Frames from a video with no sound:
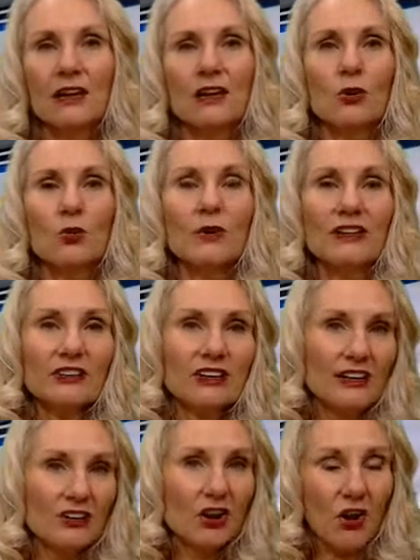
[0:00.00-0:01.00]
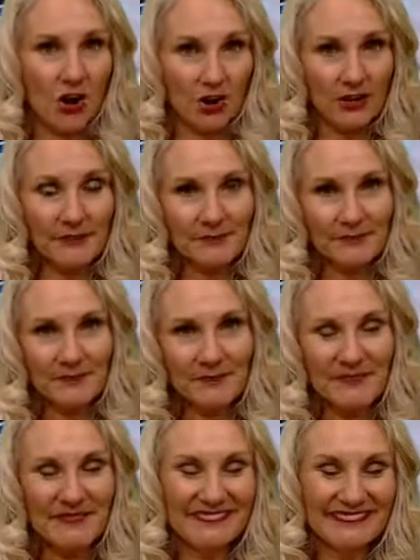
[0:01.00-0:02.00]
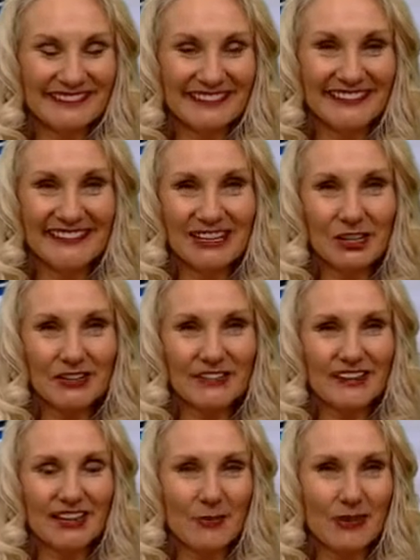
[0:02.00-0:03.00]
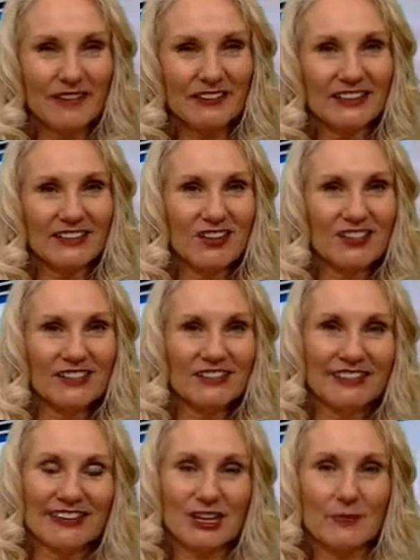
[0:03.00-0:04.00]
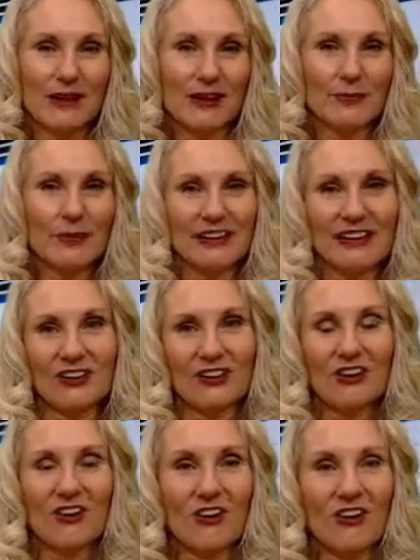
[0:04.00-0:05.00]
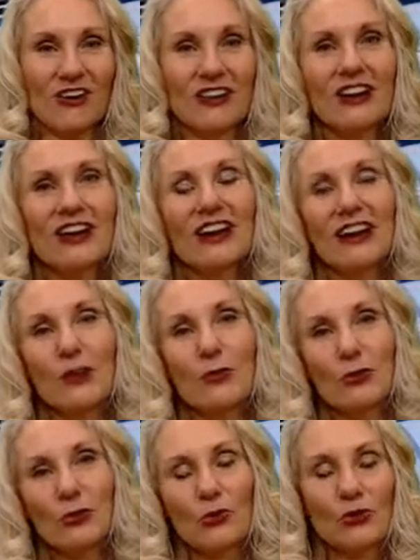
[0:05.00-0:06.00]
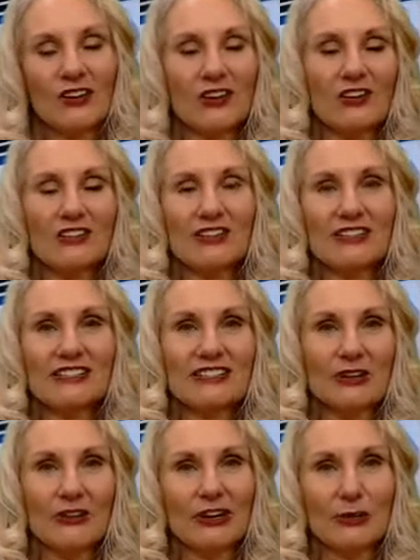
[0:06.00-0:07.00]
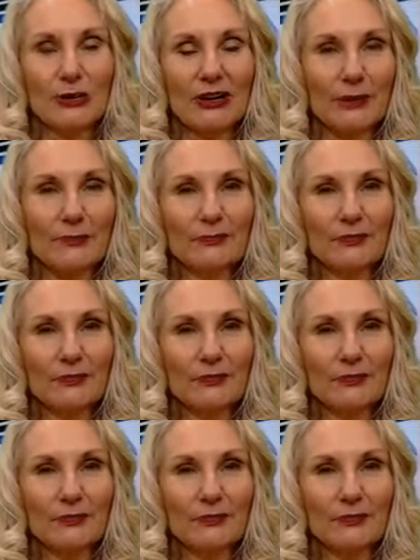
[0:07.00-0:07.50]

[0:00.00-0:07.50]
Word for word: When you're in a car, think think about let's all think about being in our car and we're holding on to the steering wheel.